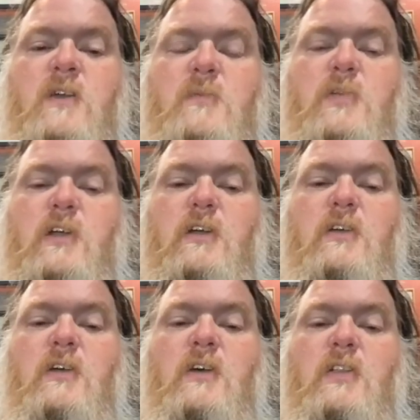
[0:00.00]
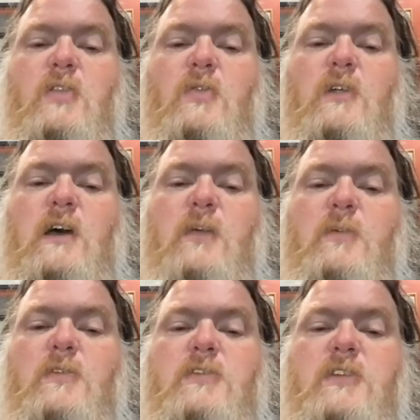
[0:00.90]
Prayer. Lord, I
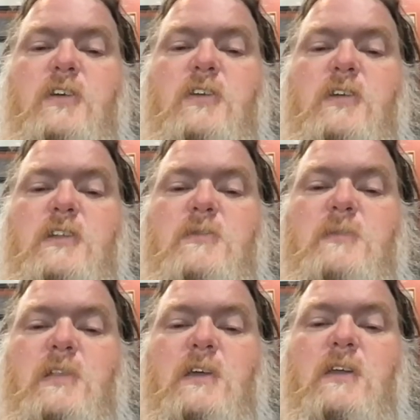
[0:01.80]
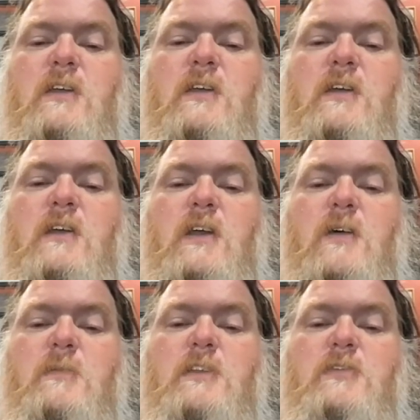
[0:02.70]
want to know You intimately.
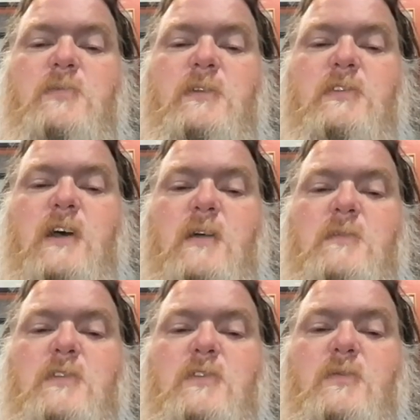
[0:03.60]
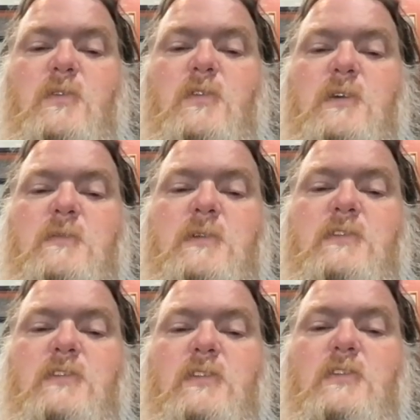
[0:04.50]
Help me to spend time in Your Word and be
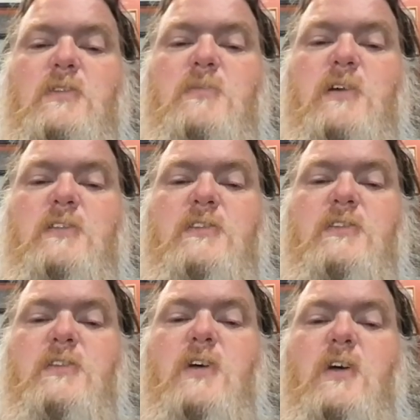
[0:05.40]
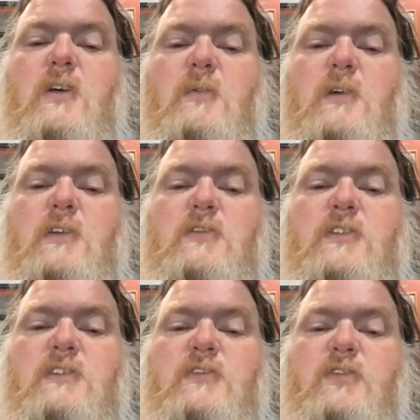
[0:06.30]
still in Your presence while You
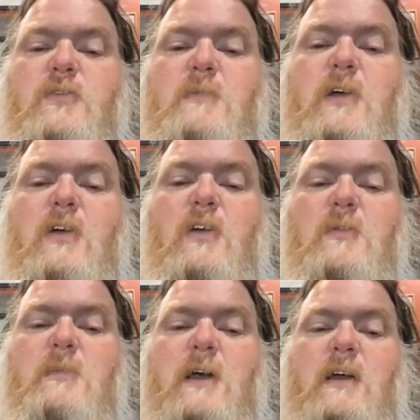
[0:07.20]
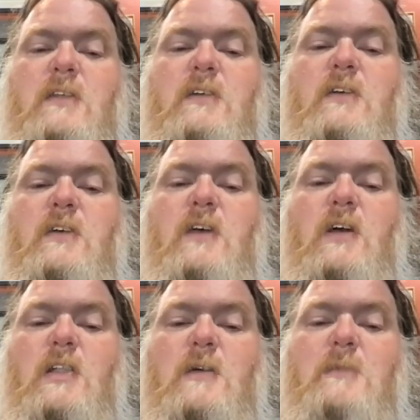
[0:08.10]
transform my heart and mind.
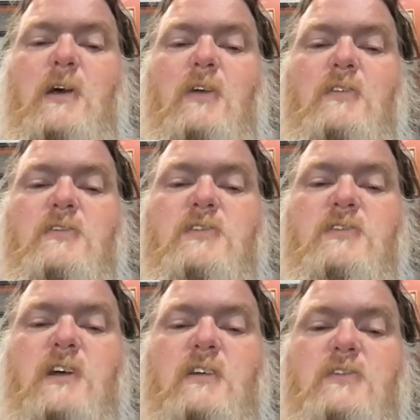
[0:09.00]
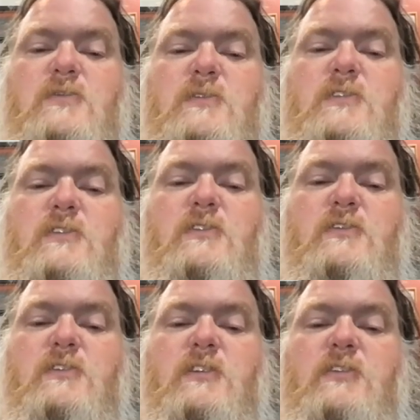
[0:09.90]
Align my heart's desires with
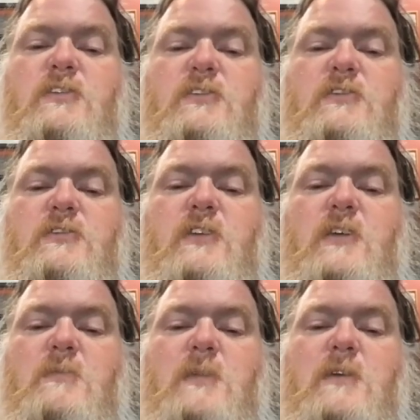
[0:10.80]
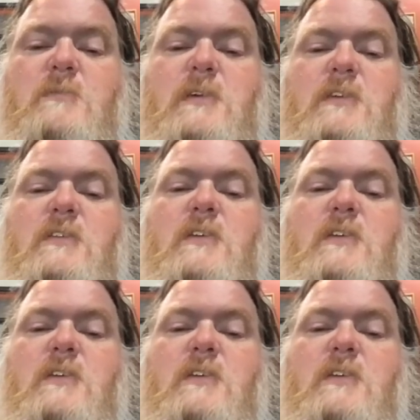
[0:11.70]
Yours. In Jesus' name, amen.